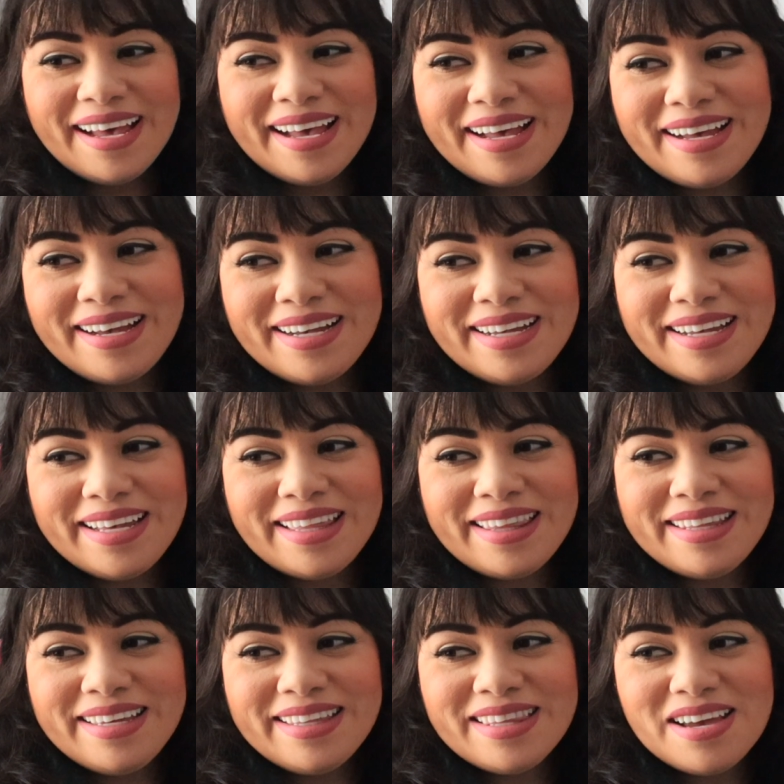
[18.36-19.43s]
I
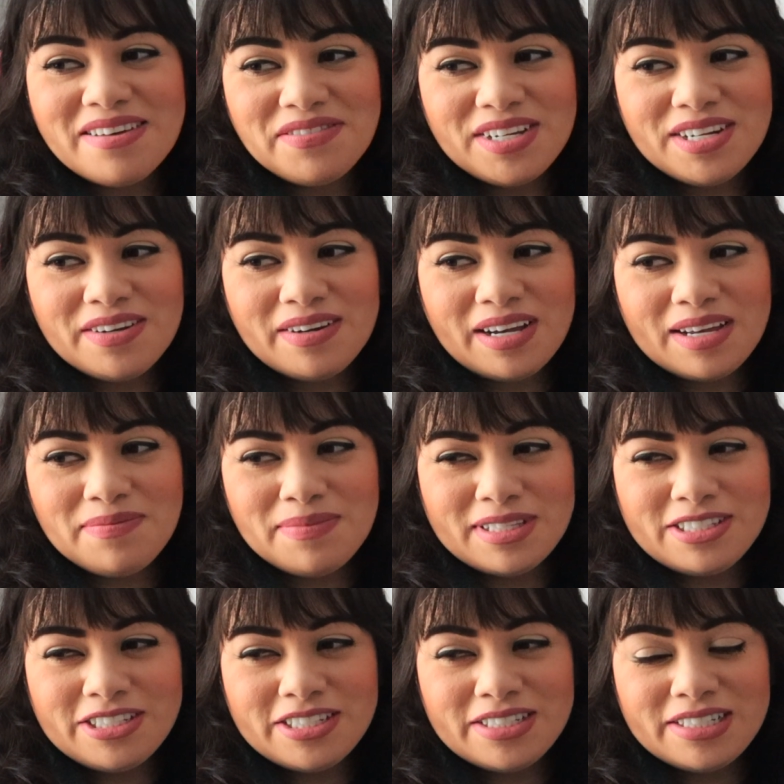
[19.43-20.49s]
think in that video I
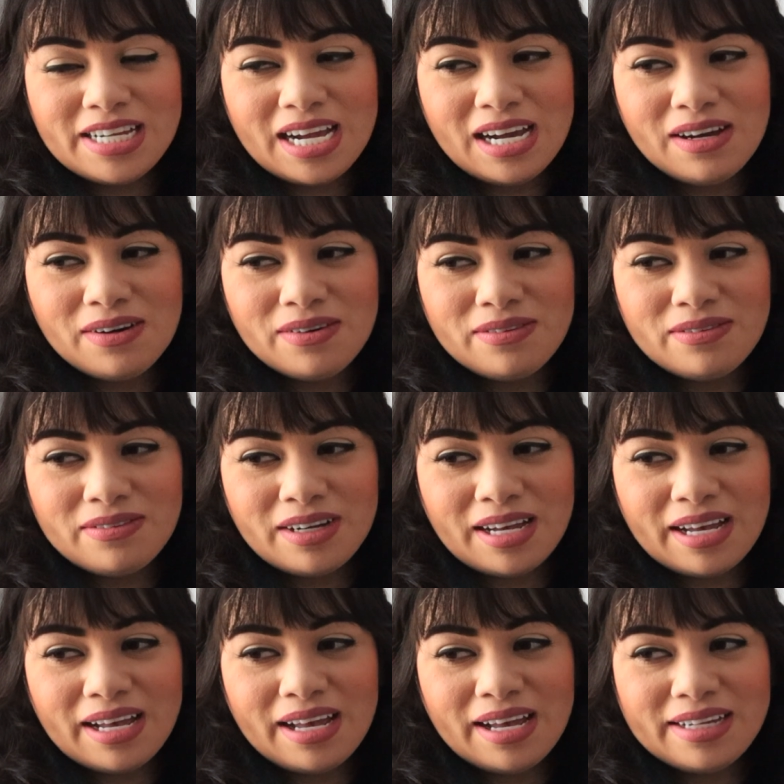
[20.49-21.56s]
mentioned how
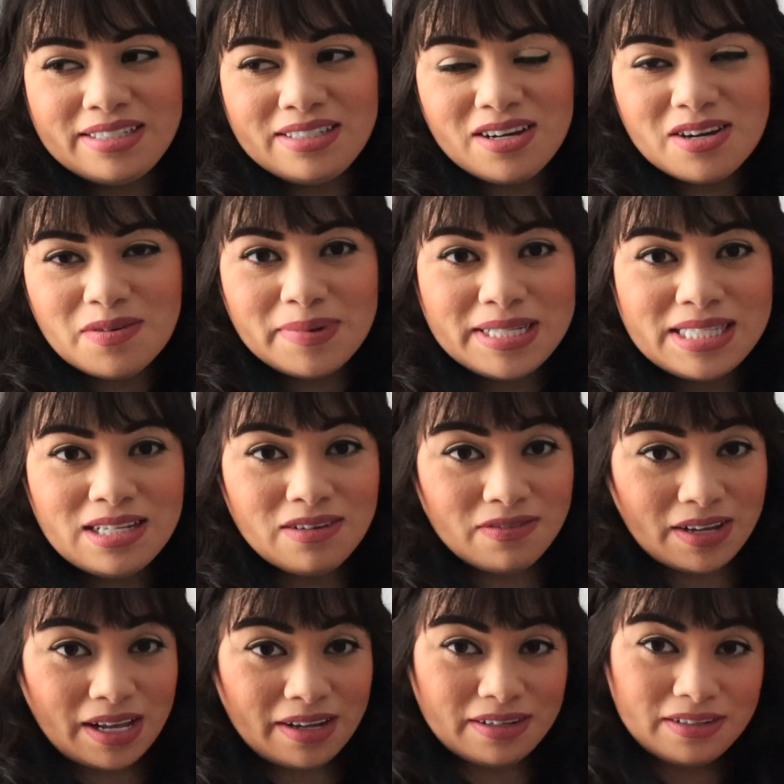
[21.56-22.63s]
I talked myself
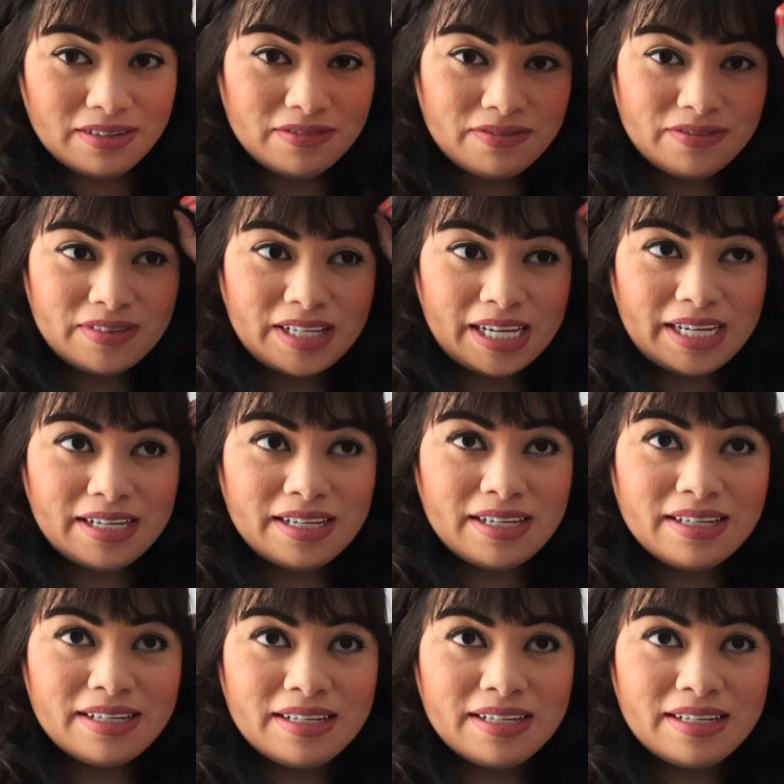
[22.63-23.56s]
out of like